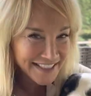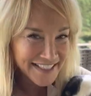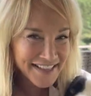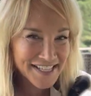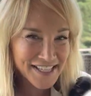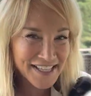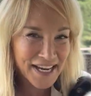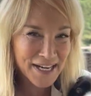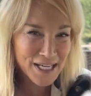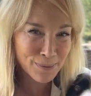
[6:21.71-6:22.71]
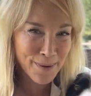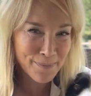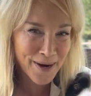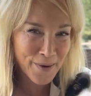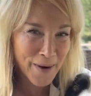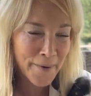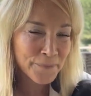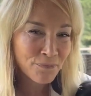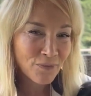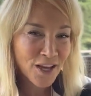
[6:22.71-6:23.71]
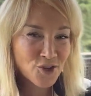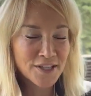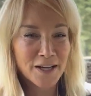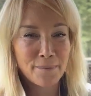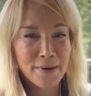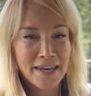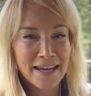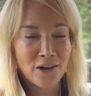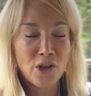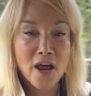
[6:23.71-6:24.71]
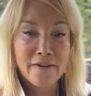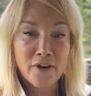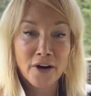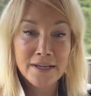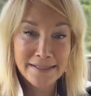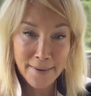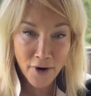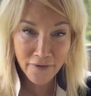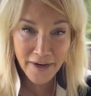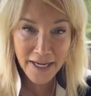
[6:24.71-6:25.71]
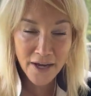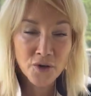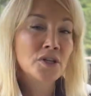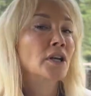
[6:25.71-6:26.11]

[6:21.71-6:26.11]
This is Lickety Split, by the way. She's going to be in a lot of our demo videos,